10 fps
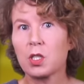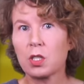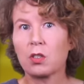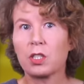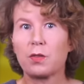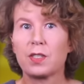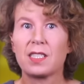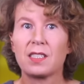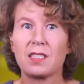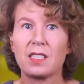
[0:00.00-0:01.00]
storage
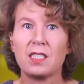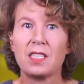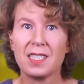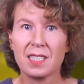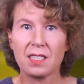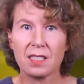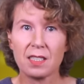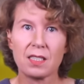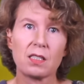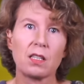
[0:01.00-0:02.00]
facility
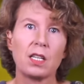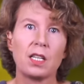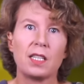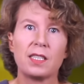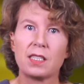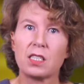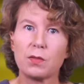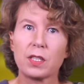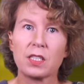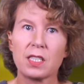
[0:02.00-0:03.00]
exists. It's a
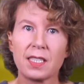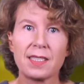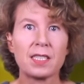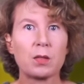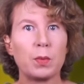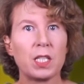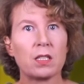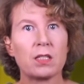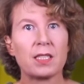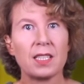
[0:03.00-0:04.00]
difficult task
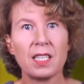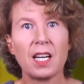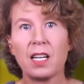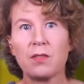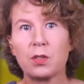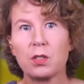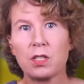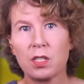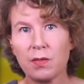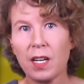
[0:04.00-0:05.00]
because it'd have to
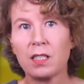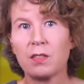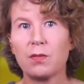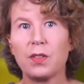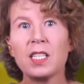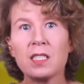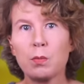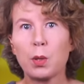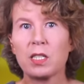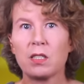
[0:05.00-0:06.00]
survive
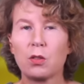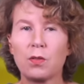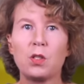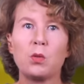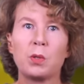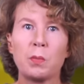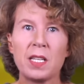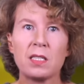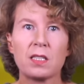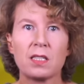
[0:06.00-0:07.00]
independent of human
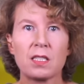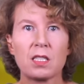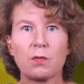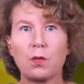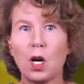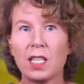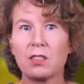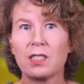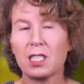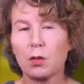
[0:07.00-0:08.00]
maintenance for
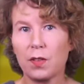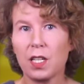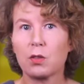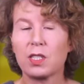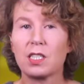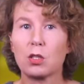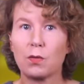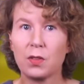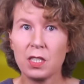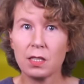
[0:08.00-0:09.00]
hundreds of thousands
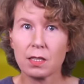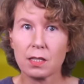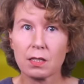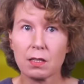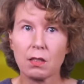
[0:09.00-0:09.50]
of years.